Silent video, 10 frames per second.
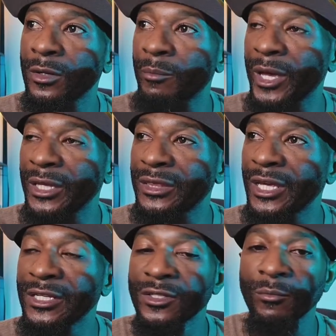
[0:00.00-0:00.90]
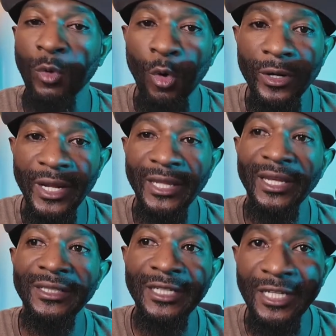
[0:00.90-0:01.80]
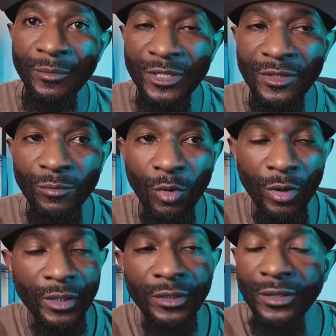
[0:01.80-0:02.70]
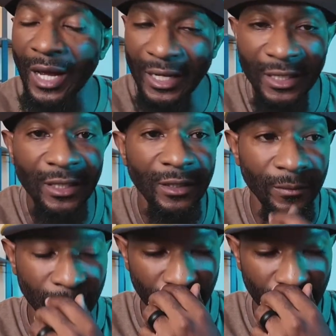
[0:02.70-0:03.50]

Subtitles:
make things important that they deem as important. I get it.